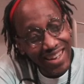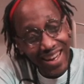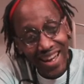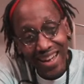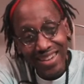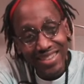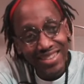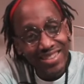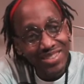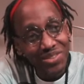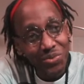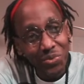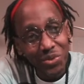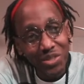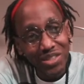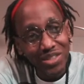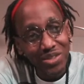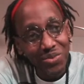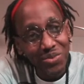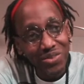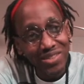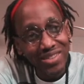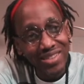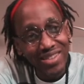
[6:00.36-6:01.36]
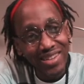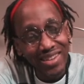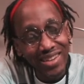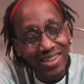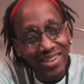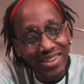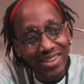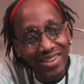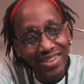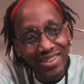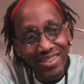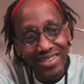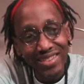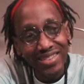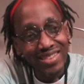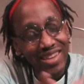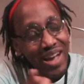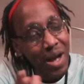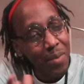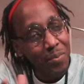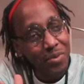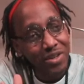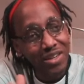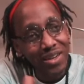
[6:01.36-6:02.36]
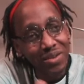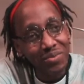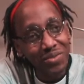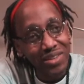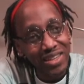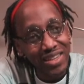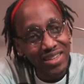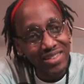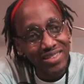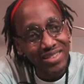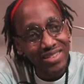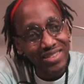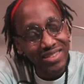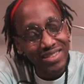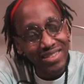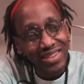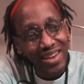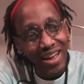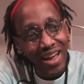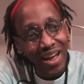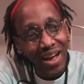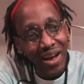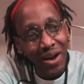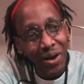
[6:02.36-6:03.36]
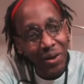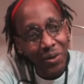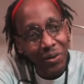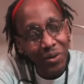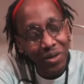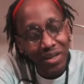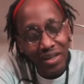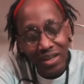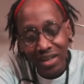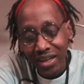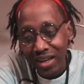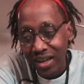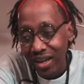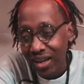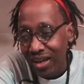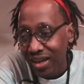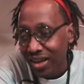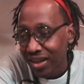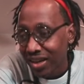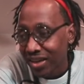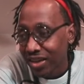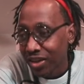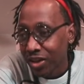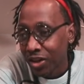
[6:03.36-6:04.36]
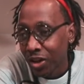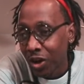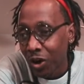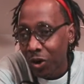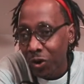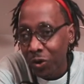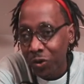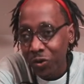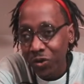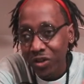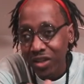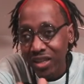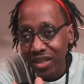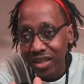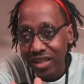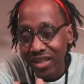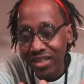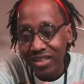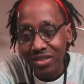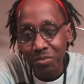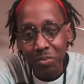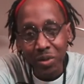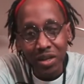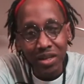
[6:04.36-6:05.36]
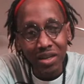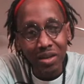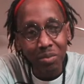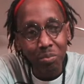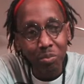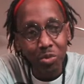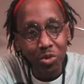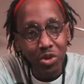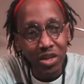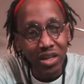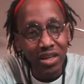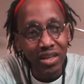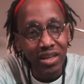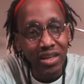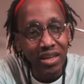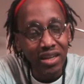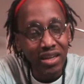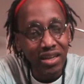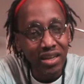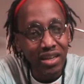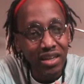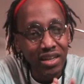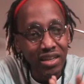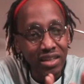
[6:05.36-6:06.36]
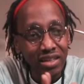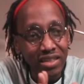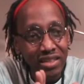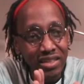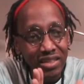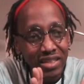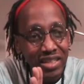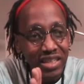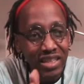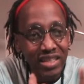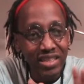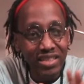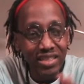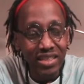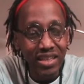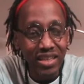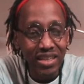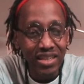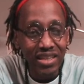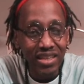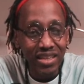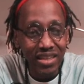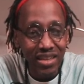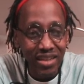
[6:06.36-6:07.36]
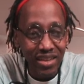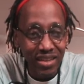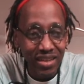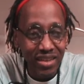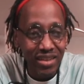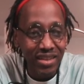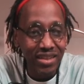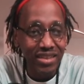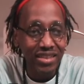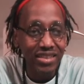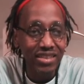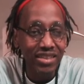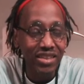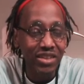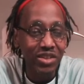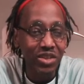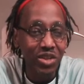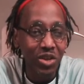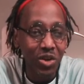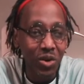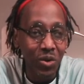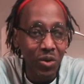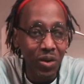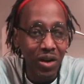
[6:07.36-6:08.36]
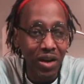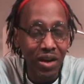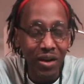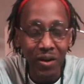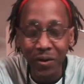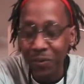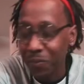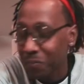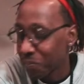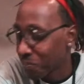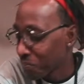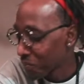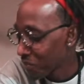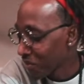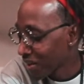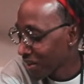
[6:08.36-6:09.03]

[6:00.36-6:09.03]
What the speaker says: I just wish you was here. Chop it up kitchen style. You know, it's been a pretty decent year. You know,